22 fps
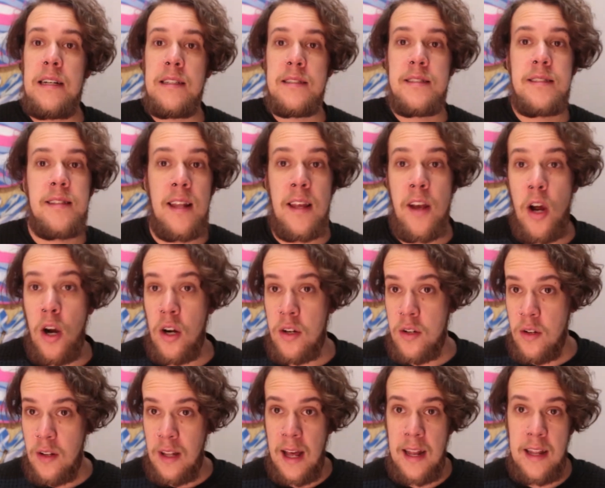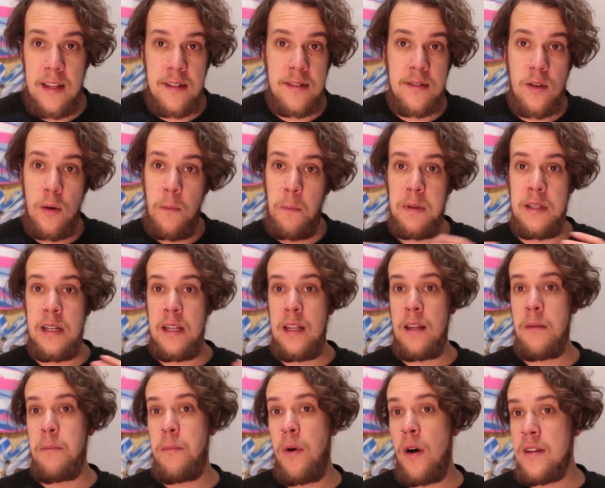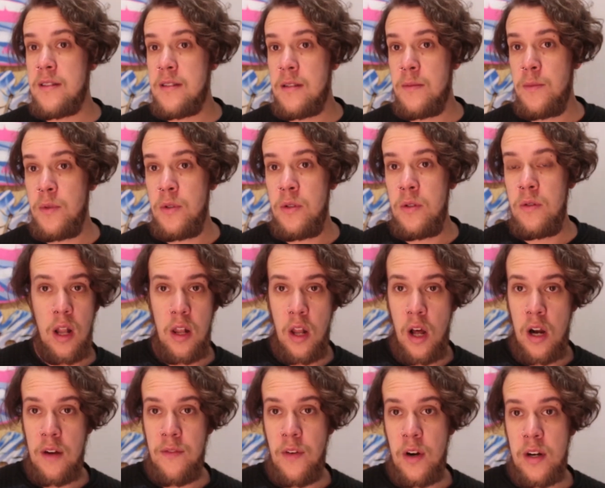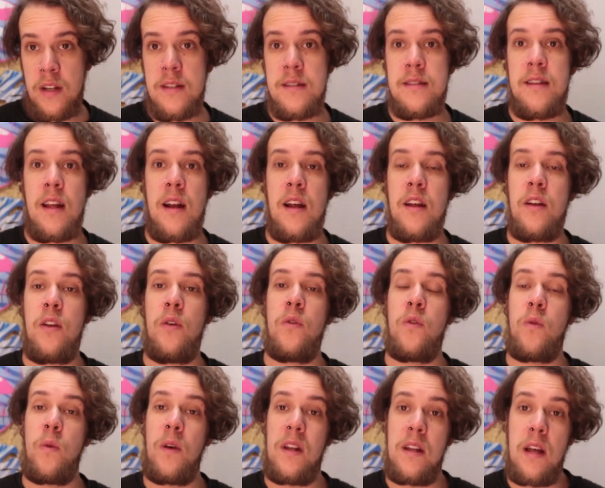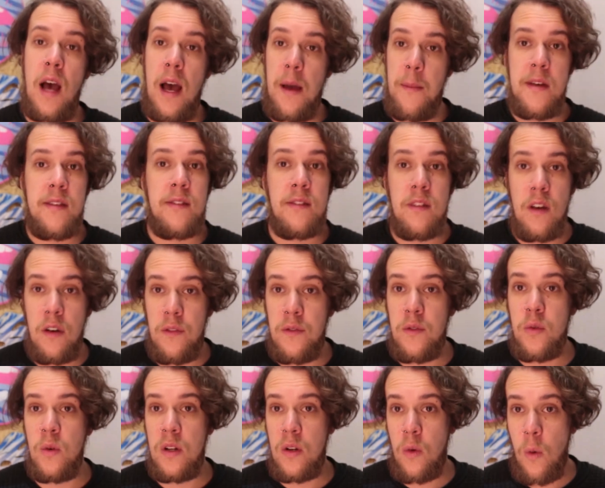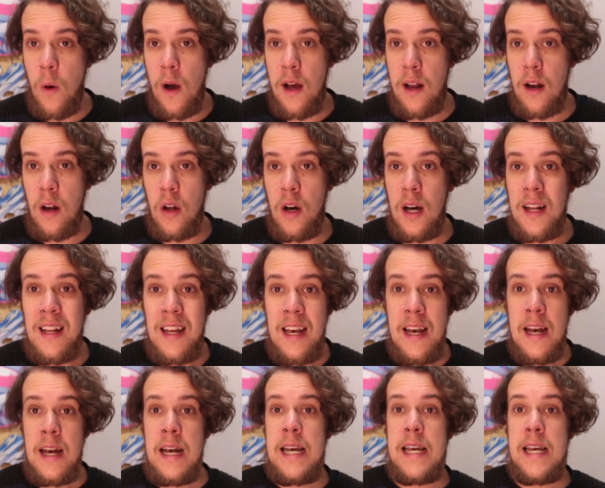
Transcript: Selling art online is completely possible. A lot of artists that I know do it. I myself do it quite a lot.